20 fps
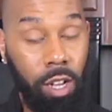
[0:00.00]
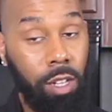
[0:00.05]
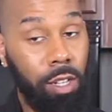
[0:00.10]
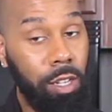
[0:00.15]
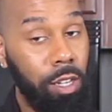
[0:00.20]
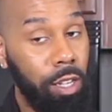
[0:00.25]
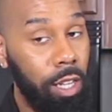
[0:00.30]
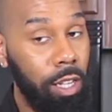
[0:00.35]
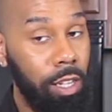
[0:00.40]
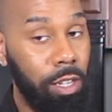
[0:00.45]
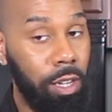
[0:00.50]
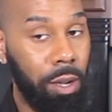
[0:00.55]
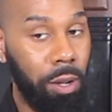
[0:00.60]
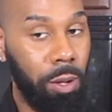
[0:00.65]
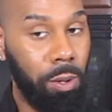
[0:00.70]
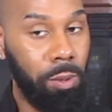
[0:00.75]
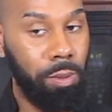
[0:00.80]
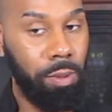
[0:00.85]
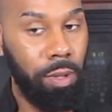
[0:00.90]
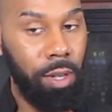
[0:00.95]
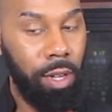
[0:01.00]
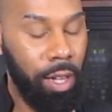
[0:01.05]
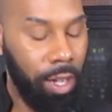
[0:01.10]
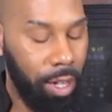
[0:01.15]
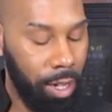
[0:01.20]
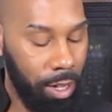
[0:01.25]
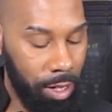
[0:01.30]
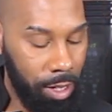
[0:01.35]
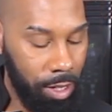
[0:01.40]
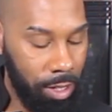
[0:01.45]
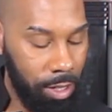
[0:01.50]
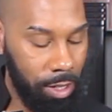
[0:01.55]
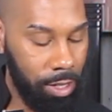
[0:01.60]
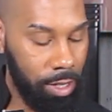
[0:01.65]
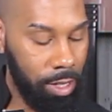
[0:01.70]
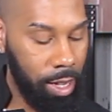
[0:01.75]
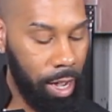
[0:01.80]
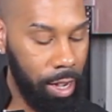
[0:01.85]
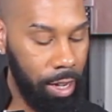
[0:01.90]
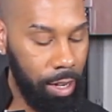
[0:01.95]
cookie dough
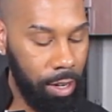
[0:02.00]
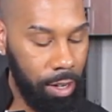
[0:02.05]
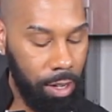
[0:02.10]
inside